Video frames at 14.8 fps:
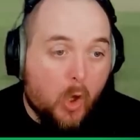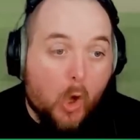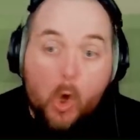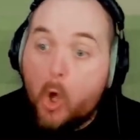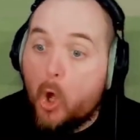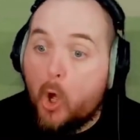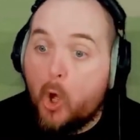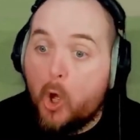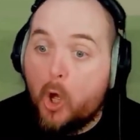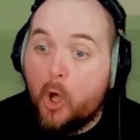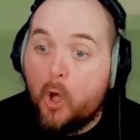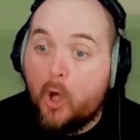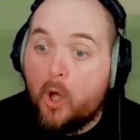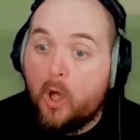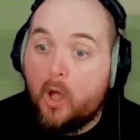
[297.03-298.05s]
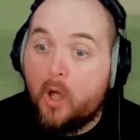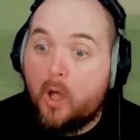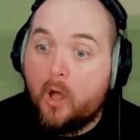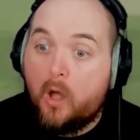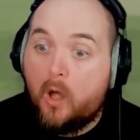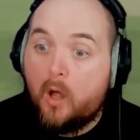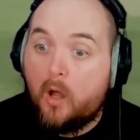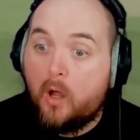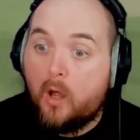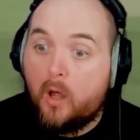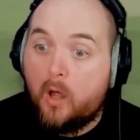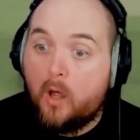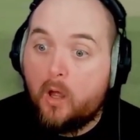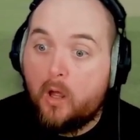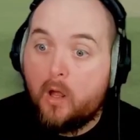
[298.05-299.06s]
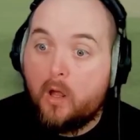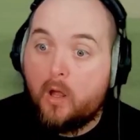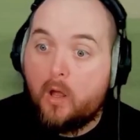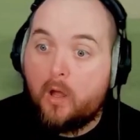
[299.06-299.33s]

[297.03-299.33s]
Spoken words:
No one is speaking in this clip.